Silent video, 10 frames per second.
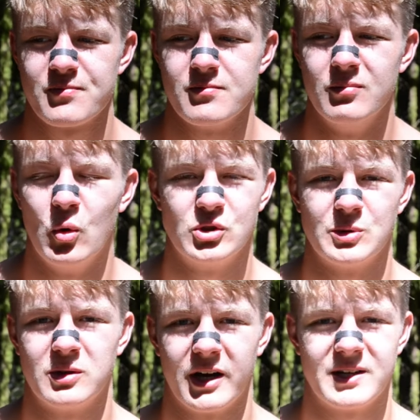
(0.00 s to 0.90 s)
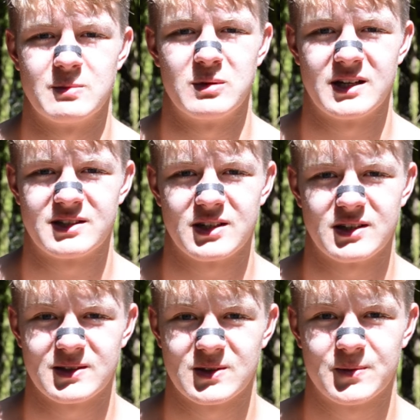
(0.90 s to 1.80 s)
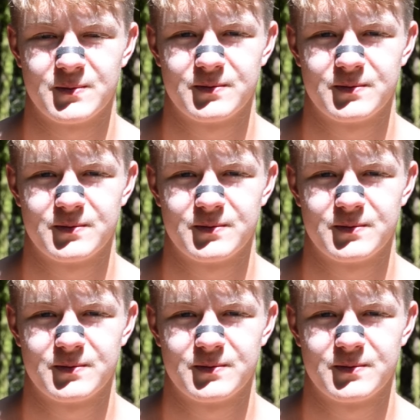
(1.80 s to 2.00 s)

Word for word: multiplied his blessings.